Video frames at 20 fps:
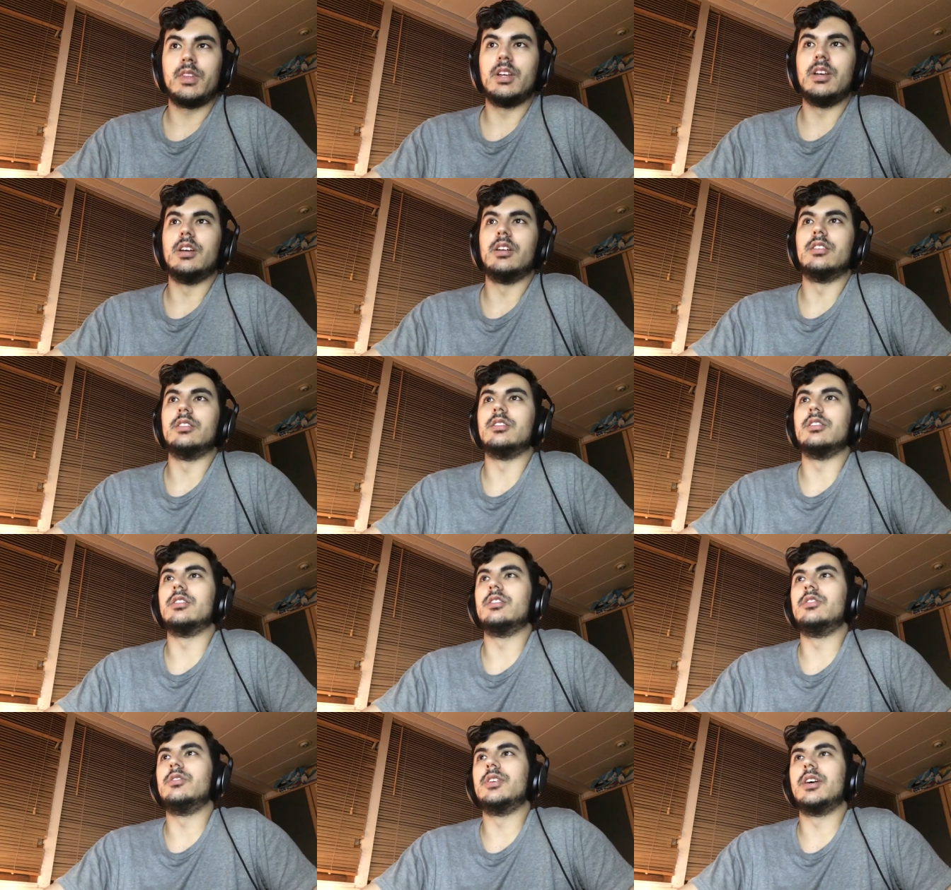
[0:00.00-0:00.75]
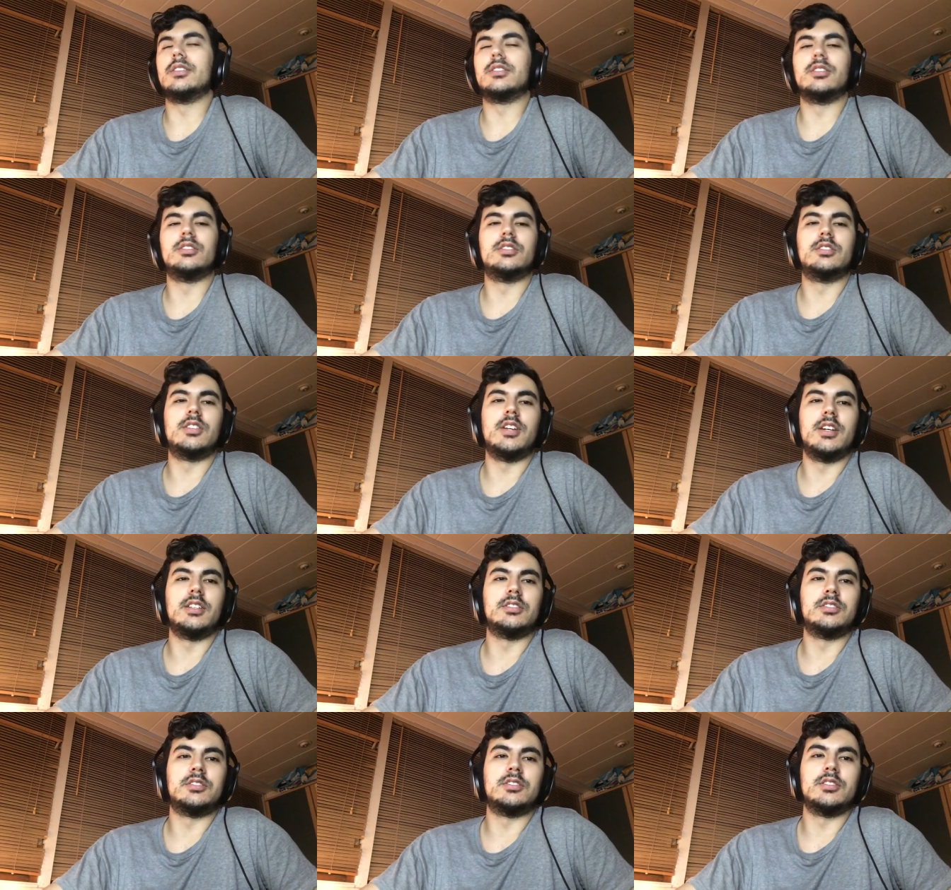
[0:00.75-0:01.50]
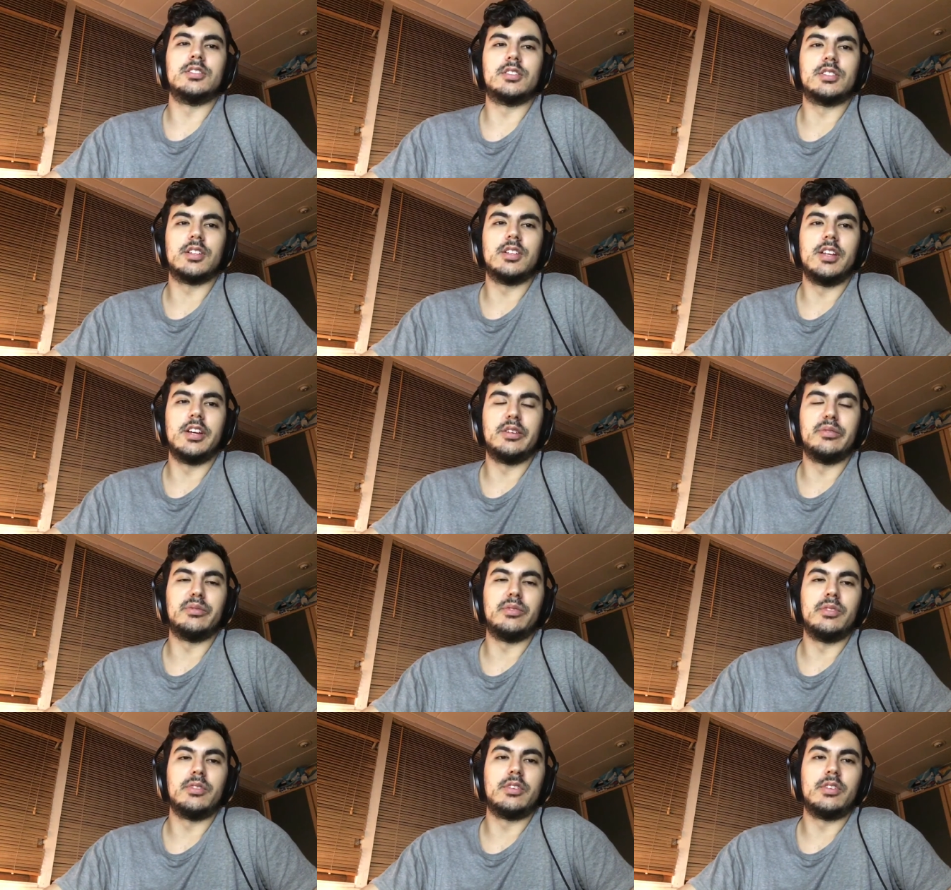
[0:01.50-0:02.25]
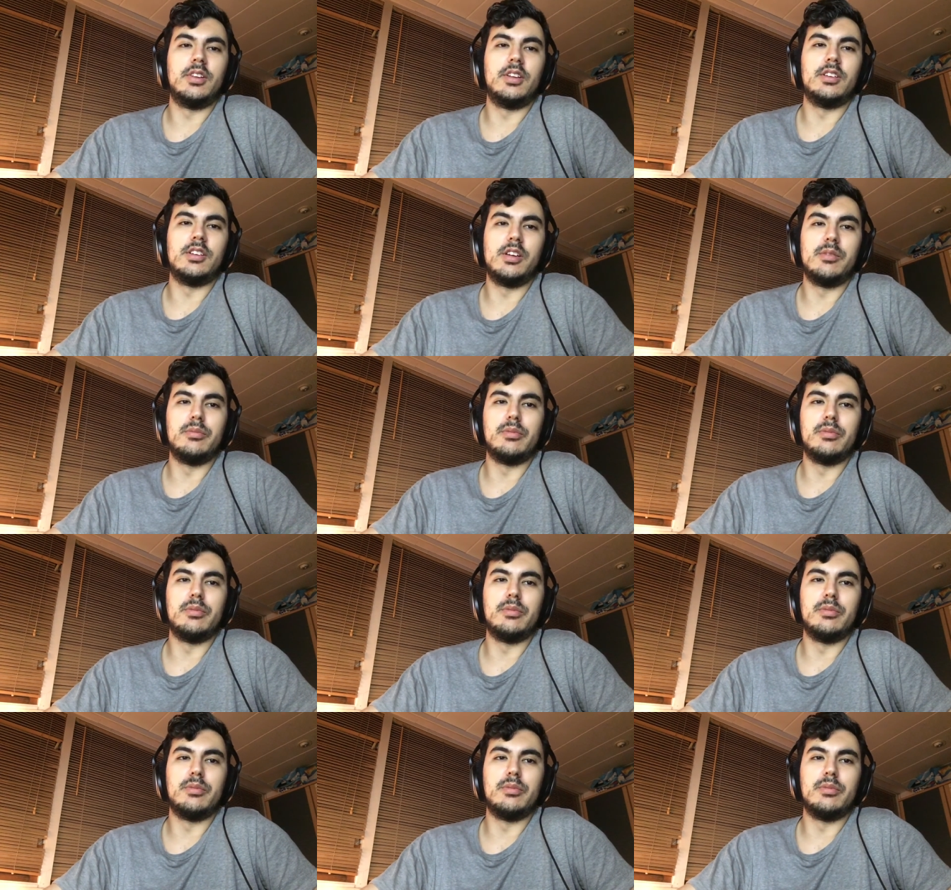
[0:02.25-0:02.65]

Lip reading: and the United States is clearly